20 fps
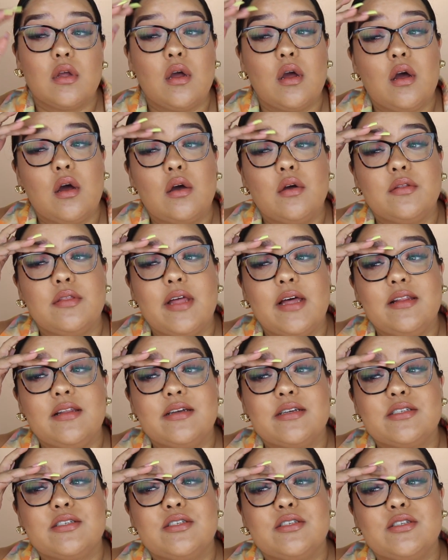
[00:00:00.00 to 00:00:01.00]
Oh, that
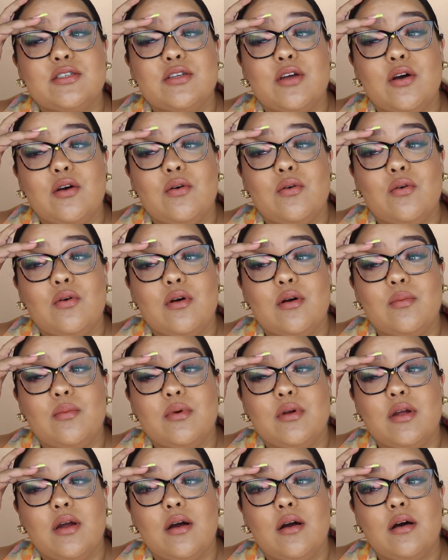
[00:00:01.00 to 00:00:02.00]
looks so
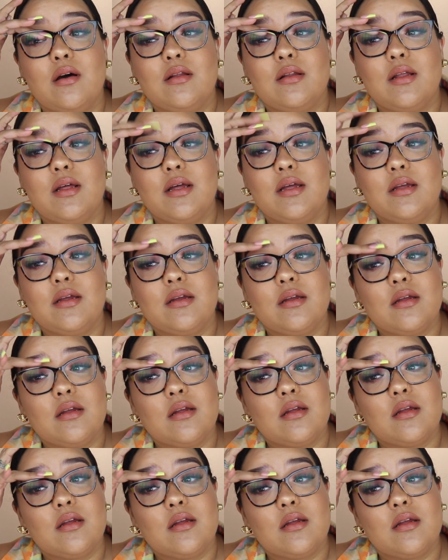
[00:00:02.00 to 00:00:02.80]
horrible, y'all. Like...